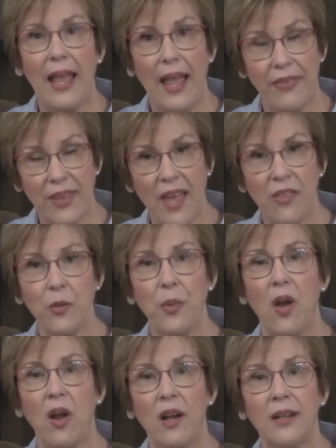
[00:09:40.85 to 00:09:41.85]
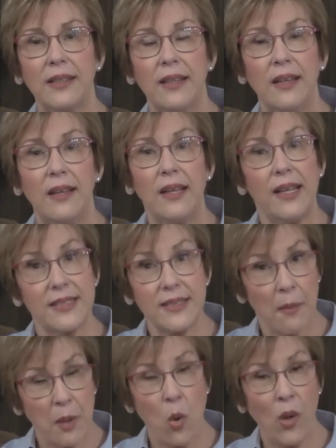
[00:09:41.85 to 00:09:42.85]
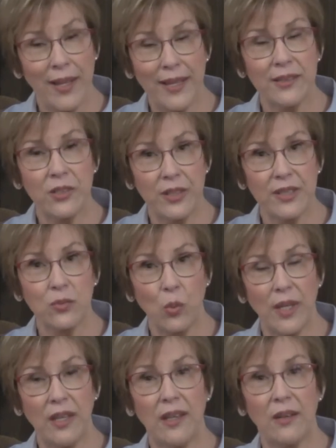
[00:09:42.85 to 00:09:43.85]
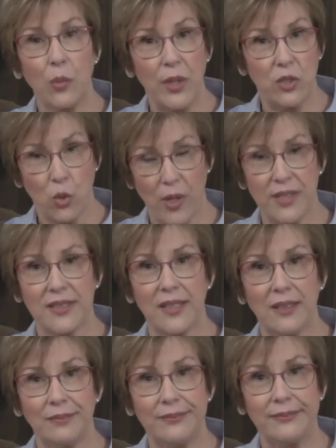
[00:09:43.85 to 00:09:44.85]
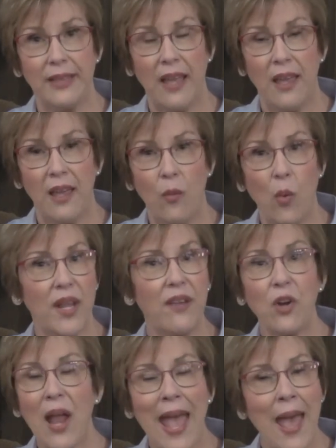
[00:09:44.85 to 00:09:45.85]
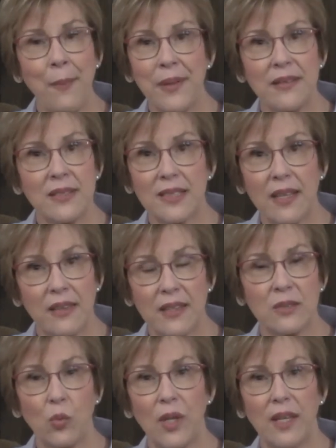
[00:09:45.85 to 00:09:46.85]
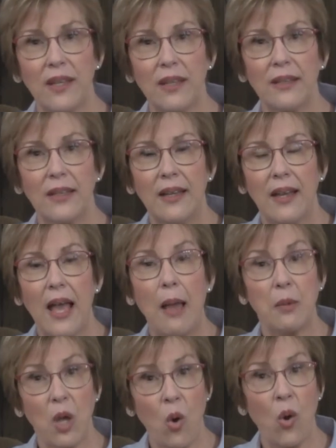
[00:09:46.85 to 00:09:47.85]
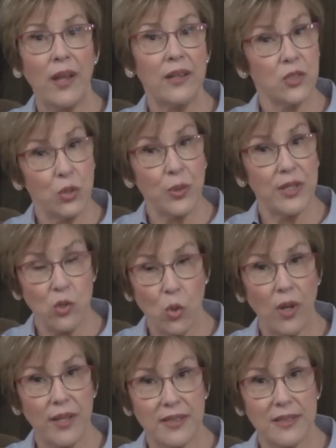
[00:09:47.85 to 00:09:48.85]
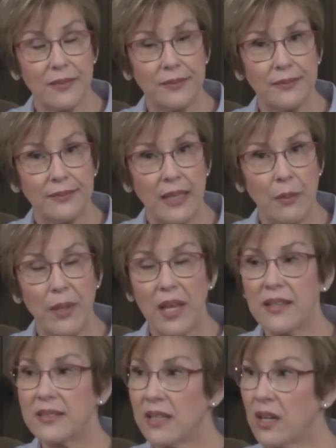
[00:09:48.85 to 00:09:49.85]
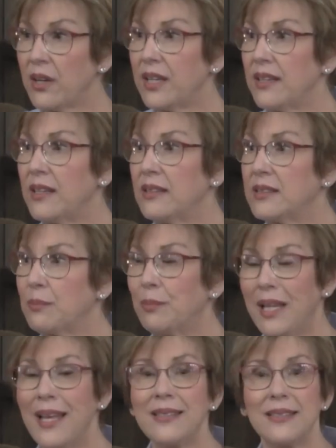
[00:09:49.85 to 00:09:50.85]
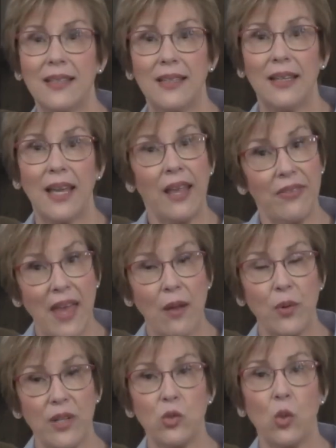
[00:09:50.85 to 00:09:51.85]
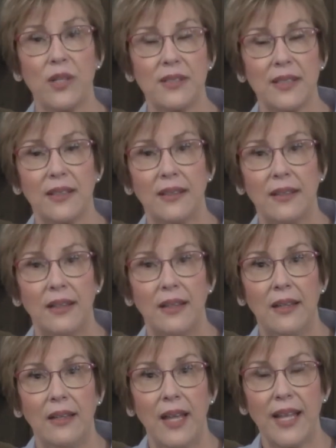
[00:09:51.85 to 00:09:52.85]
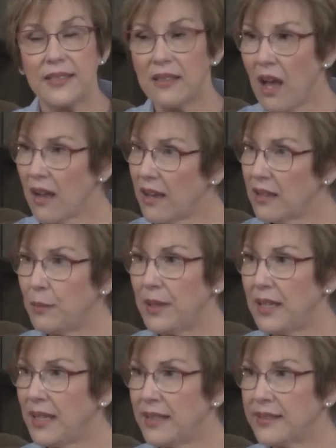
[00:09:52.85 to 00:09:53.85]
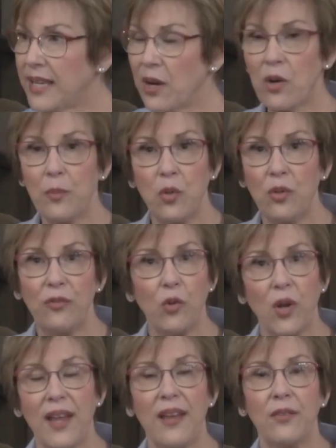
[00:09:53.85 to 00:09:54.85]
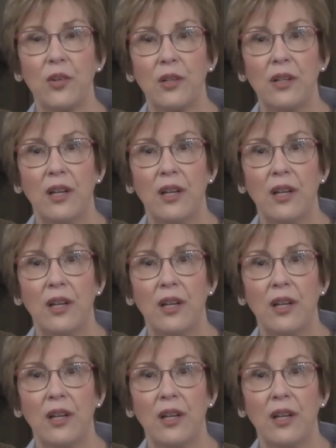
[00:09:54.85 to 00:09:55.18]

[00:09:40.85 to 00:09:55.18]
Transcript: And the other part is I'm going into this week rejoicing whatever happens in this week, I'm going to rejoice because there is blessing in that rejoicing. It's not going to be terrible forever.